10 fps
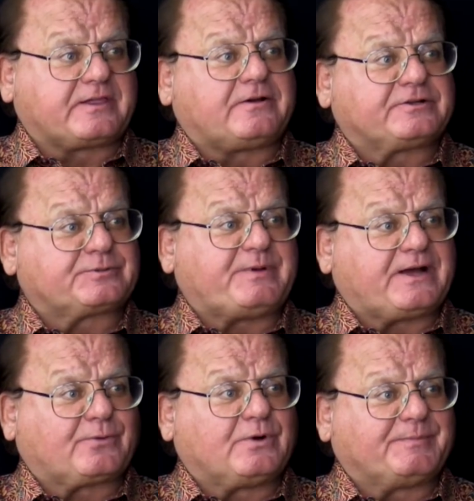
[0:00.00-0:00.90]
of the
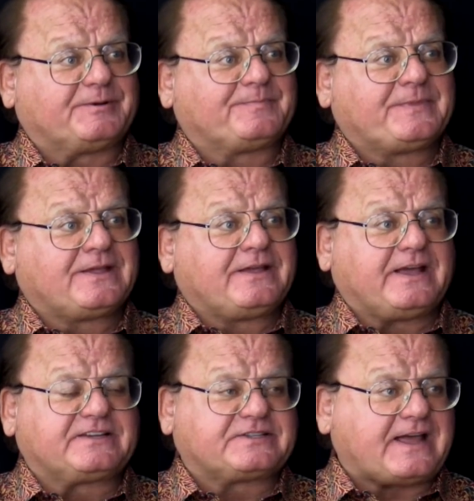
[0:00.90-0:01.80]
hunchback woman,
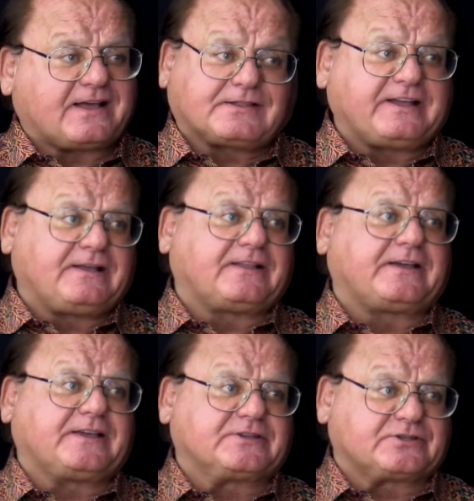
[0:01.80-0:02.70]
exactly
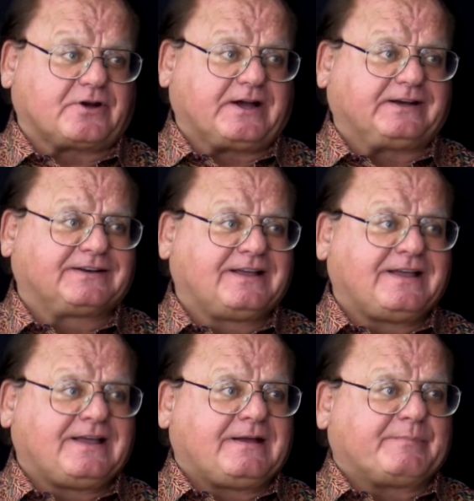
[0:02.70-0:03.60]
like he saw it.
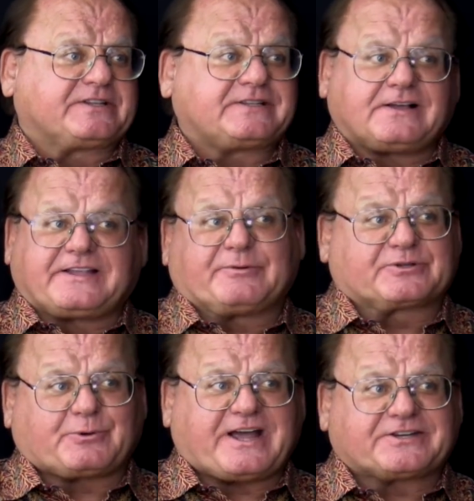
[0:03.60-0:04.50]
But still, he
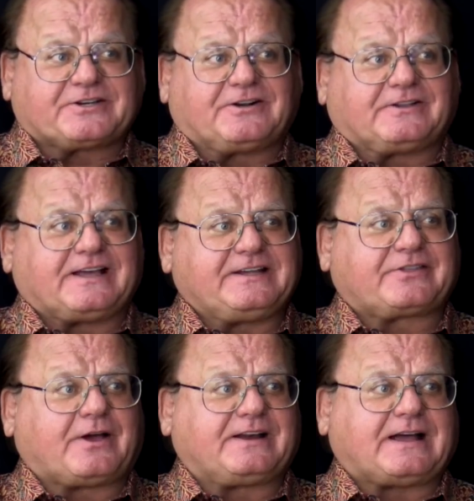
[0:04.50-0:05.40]
was rational, and he
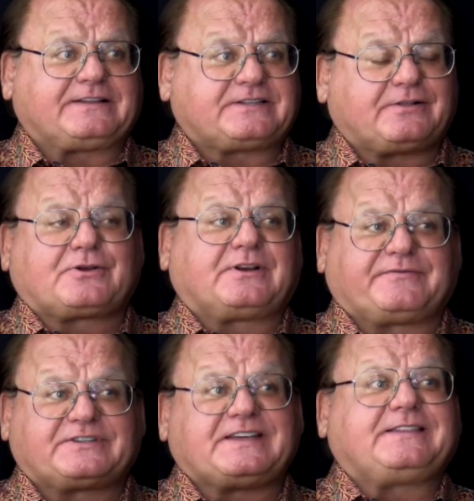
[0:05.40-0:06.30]
thought, I still could
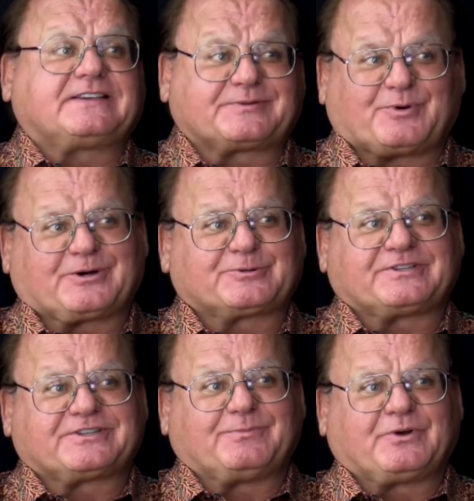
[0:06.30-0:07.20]
have seen this
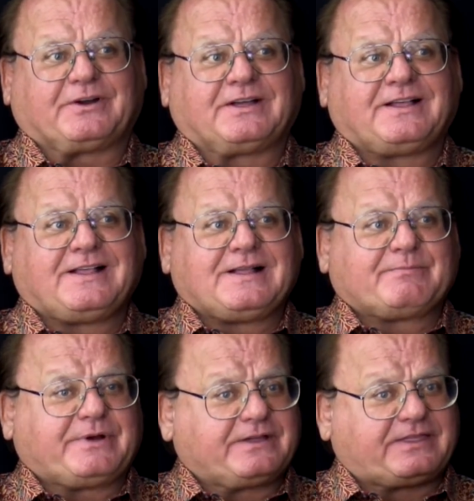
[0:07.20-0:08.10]
portrait somewhere.
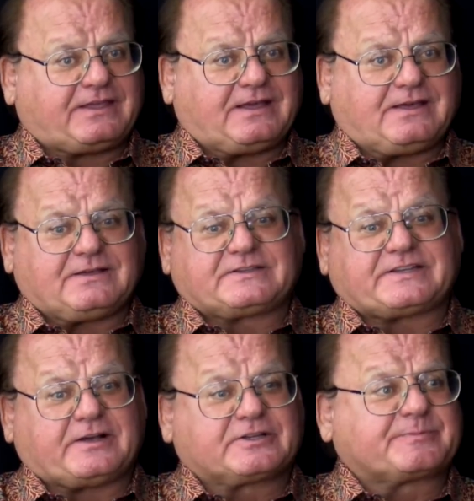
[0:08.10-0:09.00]
But the
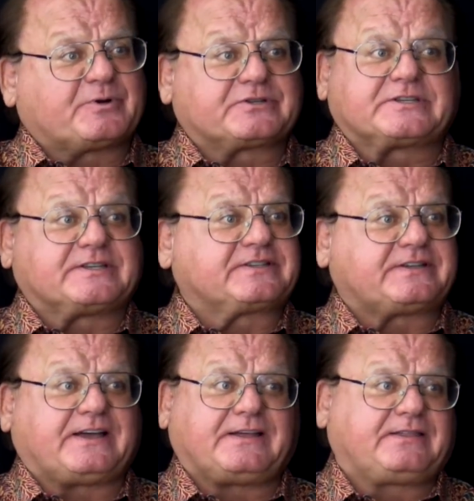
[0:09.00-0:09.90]
salesperson
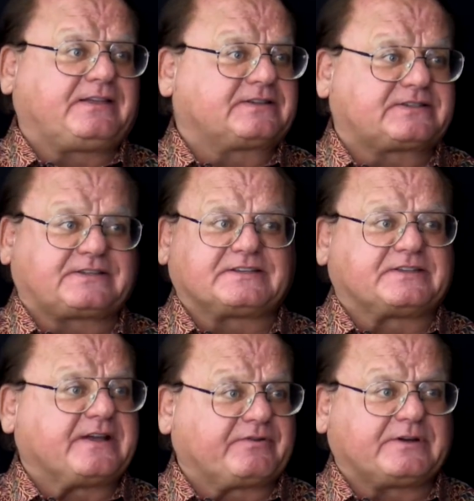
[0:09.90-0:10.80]
said, this
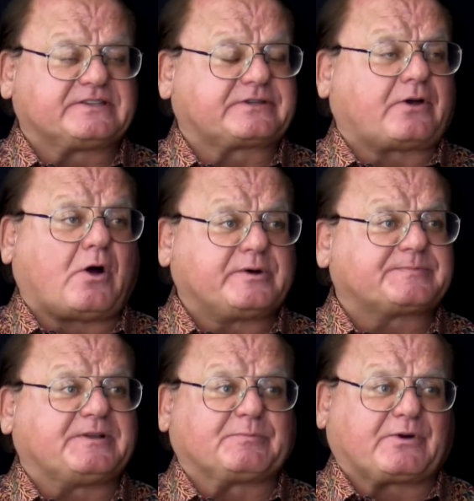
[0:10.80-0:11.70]
has always
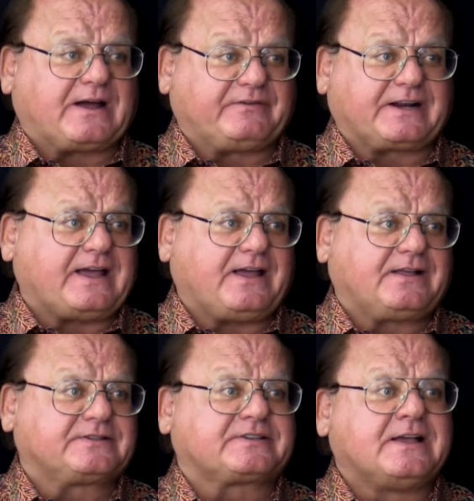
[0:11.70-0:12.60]
been in private
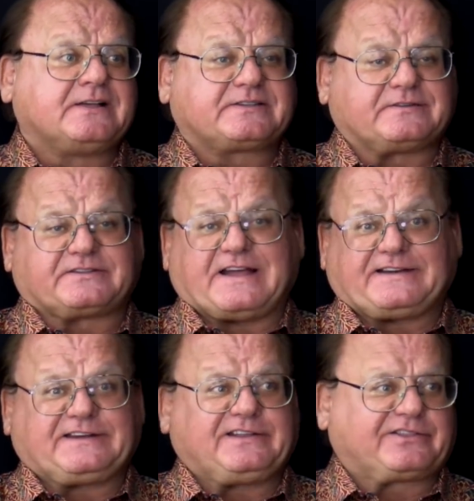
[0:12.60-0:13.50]
hands. Since
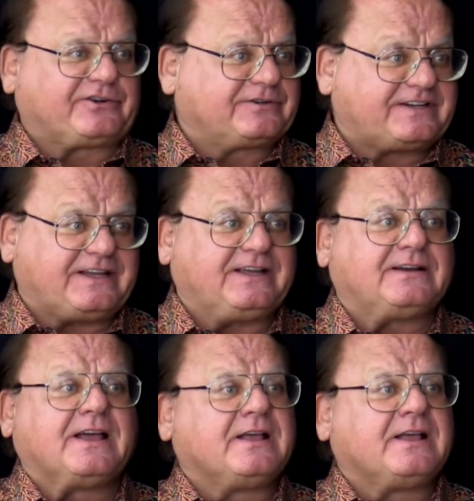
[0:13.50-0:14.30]
1913,